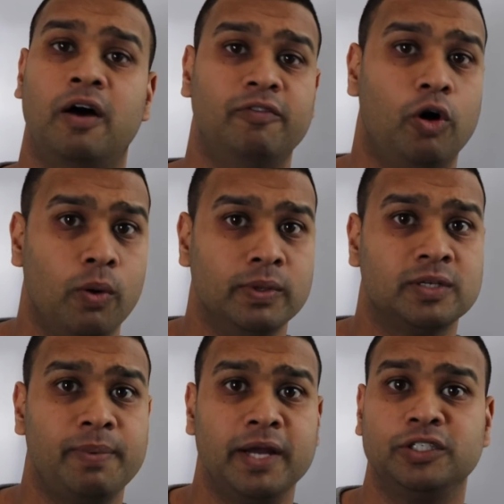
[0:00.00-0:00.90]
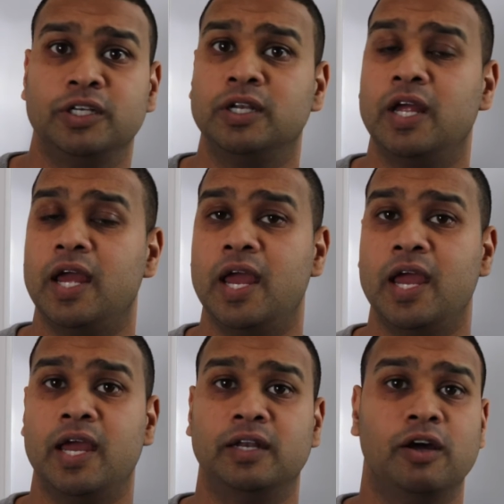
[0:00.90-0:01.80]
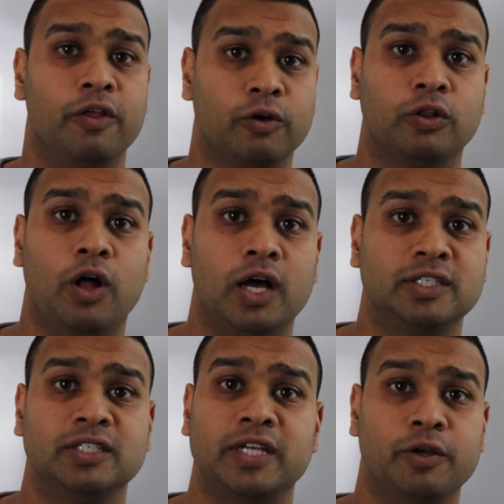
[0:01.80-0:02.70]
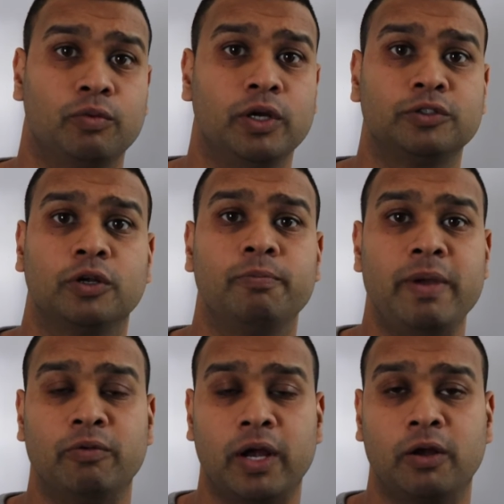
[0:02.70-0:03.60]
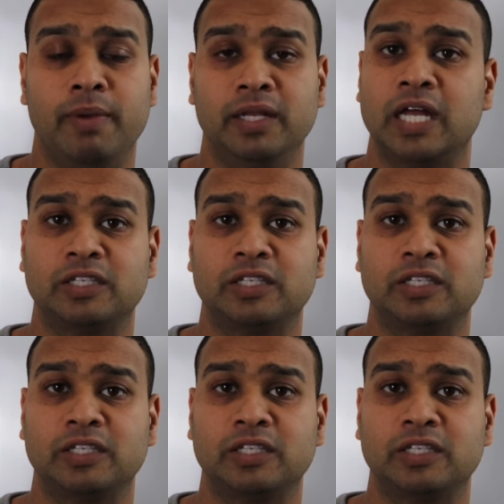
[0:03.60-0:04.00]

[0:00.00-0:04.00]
of a home inspection and other clauses that your realtor may recommend.